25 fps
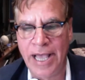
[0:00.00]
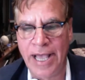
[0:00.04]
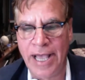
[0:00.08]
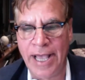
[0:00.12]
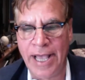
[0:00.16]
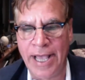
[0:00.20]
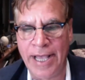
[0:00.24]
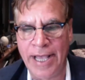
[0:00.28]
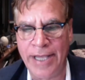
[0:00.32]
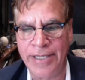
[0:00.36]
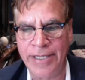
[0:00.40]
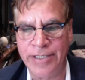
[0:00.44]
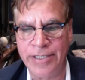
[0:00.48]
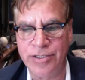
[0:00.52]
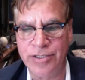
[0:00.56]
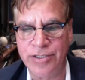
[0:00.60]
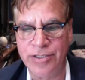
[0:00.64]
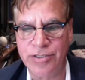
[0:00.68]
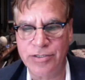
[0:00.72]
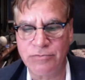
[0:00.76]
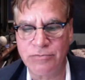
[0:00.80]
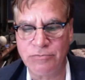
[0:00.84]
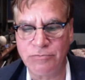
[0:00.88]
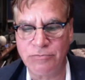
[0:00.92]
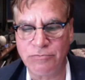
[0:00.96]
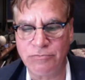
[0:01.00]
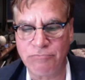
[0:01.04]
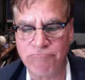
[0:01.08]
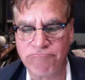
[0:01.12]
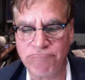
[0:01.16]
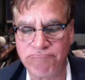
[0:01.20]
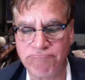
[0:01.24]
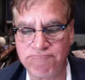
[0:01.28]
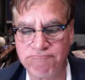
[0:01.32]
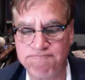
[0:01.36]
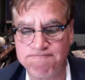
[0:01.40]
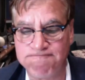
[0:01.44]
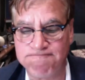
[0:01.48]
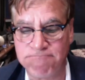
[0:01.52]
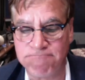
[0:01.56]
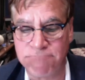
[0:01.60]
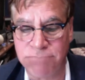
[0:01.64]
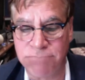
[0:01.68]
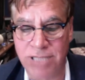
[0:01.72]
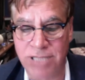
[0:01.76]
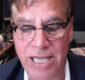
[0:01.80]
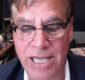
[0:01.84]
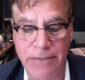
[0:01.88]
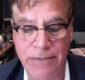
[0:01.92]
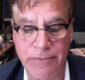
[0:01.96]
And
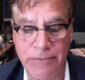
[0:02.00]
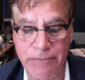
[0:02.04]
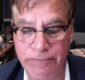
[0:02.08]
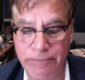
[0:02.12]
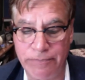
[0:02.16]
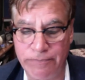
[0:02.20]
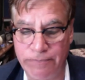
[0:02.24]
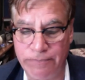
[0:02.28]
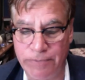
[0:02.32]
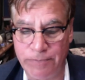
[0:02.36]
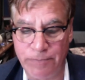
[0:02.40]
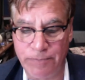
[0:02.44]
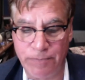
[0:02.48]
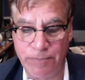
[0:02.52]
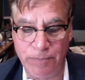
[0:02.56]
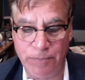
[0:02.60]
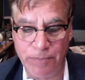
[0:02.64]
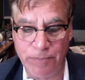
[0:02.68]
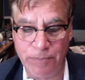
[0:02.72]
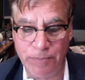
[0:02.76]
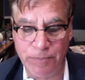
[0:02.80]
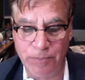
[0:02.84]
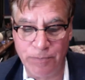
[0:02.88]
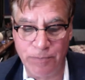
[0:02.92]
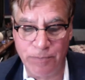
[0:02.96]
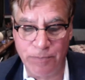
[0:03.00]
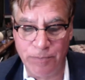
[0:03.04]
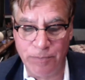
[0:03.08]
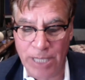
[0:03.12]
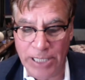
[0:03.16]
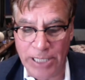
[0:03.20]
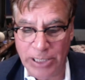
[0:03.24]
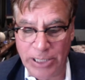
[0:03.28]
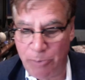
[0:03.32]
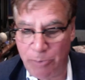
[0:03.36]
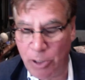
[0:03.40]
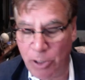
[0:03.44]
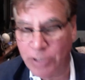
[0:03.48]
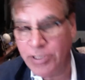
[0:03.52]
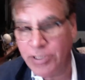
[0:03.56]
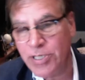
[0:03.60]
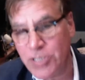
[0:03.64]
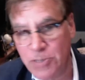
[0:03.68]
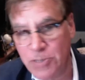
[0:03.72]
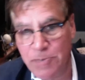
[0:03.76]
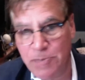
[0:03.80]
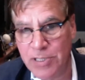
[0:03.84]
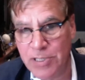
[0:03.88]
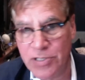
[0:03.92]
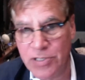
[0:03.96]
like like the
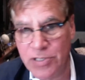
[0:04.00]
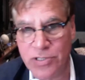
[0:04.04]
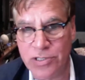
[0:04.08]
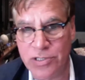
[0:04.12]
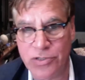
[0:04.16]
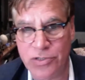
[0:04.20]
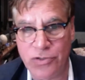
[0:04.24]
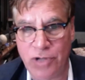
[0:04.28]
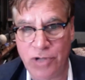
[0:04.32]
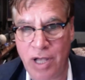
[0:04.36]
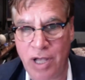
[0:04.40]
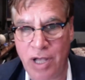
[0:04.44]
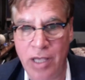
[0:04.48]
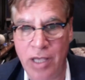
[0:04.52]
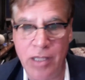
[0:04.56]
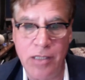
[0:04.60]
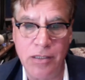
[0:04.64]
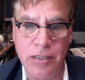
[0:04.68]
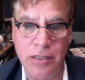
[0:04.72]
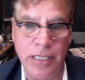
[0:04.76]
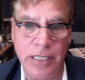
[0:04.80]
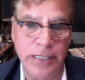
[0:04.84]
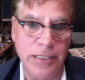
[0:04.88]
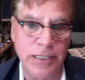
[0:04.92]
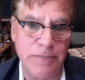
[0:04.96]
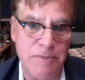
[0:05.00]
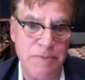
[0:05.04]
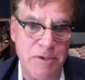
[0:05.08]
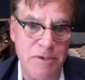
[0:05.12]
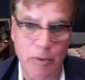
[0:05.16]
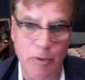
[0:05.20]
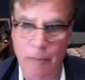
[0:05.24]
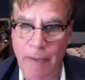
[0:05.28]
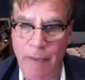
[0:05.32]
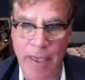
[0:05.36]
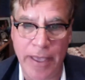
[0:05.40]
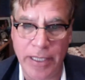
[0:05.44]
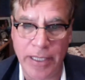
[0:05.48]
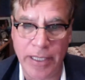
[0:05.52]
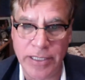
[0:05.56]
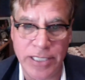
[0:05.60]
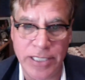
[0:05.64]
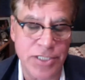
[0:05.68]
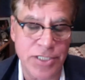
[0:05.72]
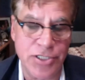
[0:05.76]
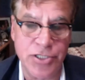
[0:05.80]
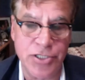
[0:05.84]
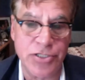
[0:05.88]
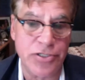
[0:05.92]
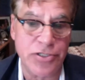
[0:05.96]
participants in the trial, like the people paying
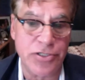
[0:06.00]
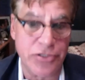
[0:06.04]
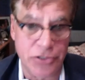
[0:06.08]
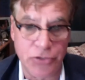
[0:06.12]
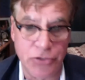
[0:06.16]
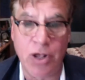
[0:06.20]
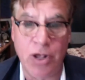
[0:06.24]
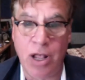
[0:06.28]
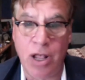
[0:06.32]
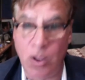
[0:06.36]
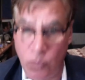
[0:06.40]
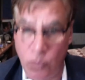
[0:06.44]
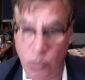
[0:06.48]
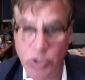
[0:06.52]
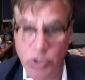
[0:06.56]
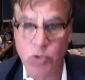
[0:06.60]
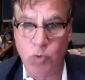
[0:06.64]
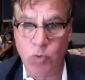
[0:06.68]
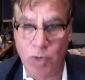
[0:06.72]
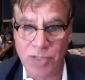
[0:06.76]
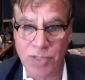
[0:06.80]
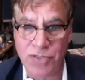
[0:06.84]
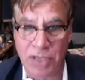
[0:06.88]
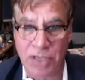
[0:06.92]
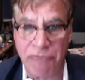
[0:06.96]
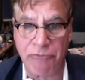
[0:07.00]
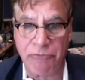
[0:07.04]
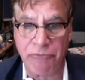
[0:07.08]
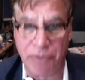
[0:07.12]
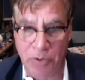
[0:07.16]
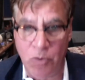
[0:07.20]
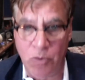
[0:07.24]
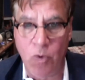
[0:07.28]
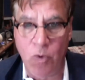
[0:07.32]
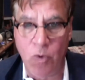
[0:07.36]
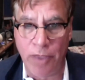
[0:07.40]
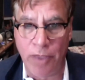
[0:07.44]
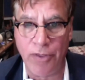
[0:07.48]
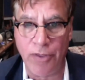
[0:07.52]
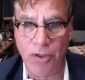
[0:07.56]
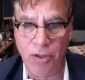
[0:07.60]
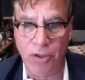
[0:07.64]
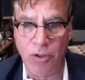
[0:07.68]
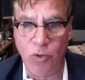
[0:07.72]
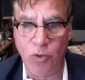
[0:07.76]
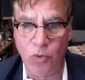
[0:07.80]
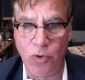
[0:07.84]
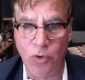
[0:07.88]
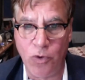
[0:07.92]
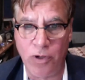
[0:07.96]
attention to the trial, which was everyone, the
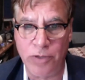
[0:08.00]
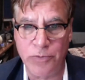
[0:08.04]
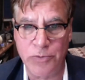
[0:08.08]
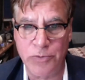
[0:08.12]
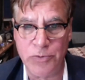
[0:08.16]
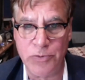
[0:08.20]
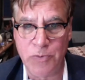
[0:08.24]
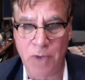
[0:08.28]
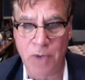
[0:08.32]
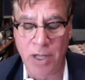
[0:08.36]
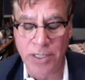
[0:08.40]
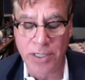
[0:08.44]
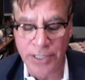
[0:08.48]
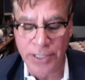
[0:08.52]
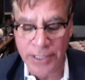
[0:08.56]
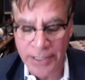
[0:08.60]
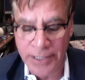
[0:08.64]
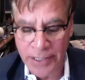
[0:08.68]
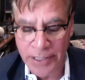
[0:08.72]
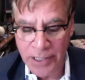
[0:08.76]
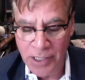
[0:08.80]
whole world was watching.